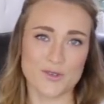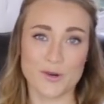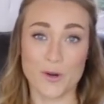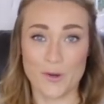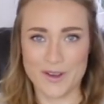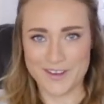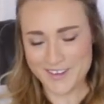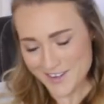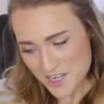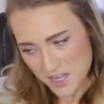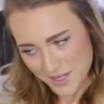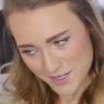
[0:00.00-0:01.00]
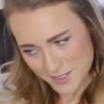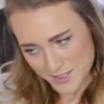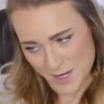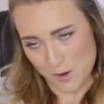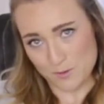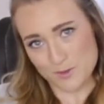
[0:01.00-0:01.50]
They're going
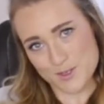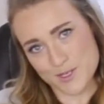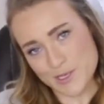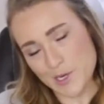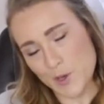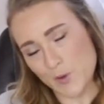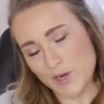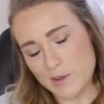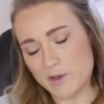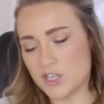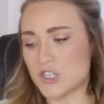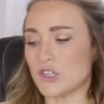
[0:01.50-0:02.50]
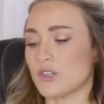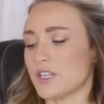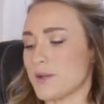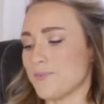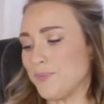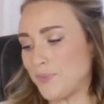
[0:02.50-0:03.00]
down slowly but
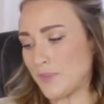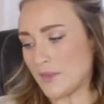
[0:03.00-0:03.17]
surely.